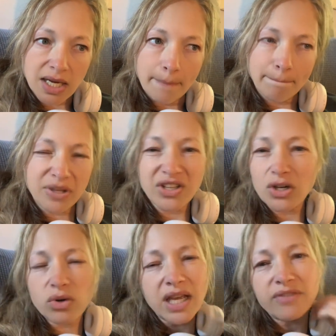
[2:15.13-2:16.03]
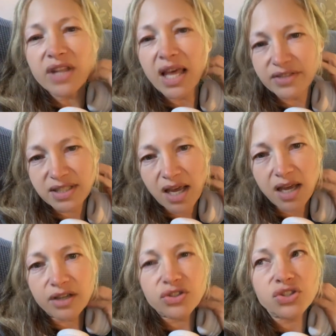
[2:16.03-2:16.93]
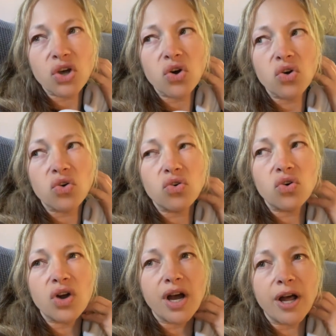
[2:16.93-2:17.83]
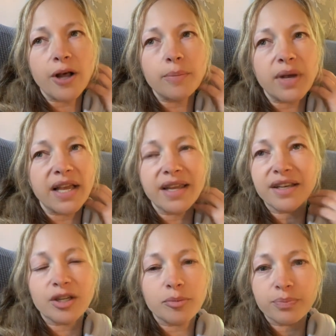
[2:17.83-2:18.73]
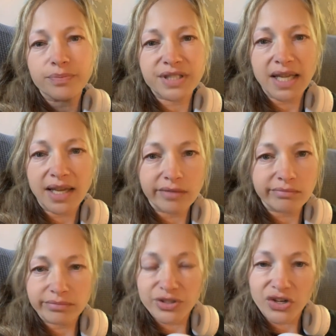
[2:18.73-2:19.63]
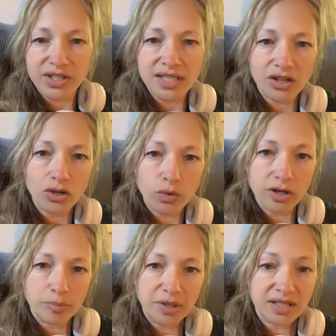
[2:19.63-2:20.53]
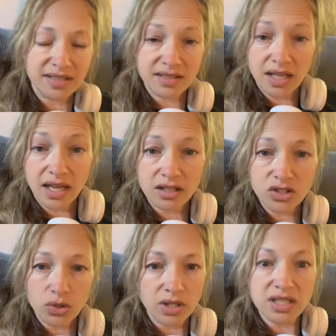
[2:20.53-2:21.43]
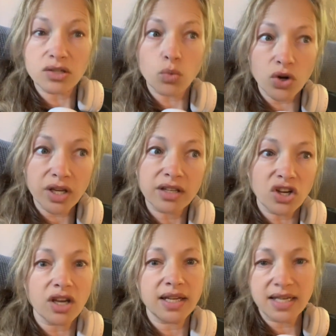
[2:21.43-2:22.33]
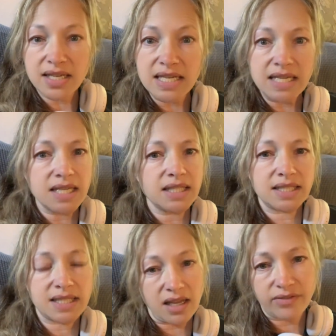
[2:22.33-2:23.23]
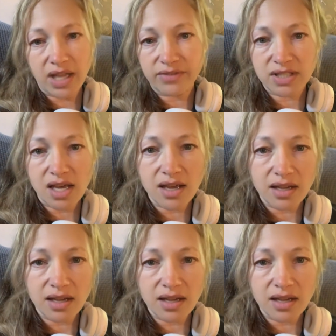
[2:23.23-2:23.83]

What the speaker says: but they don't have livestock. So I end up saying, I'm sorry, it's not going to work, because the Anatolian is a working dog and it needs to have livestock